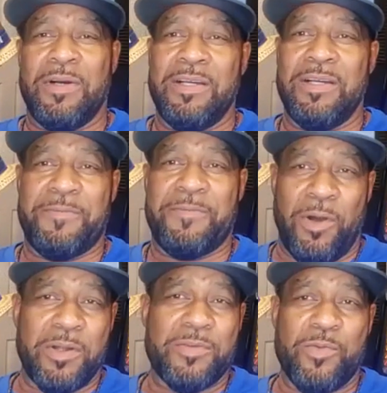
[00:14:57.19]
as
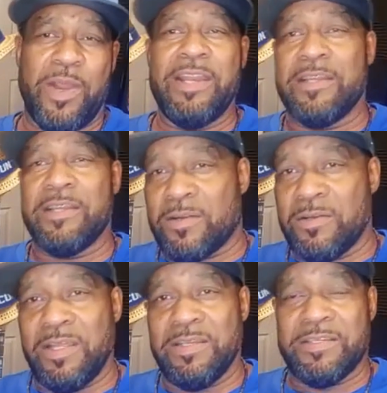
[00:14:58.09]
far as writing
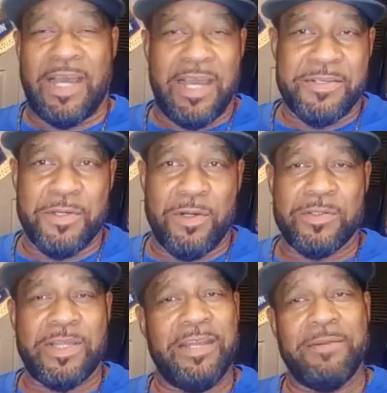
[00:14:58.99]
entire
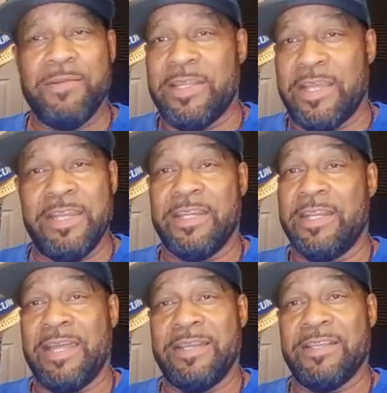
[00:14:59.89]
songs, I didn't really get into
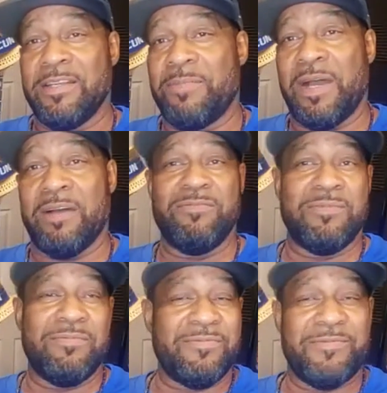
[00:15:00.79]
that until about
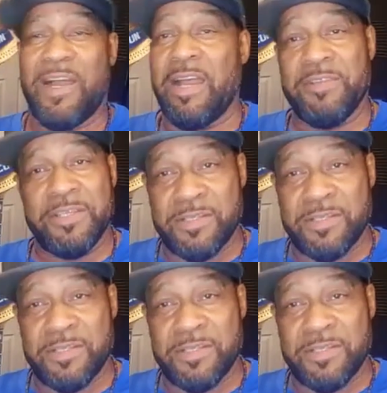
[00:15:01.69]
5 years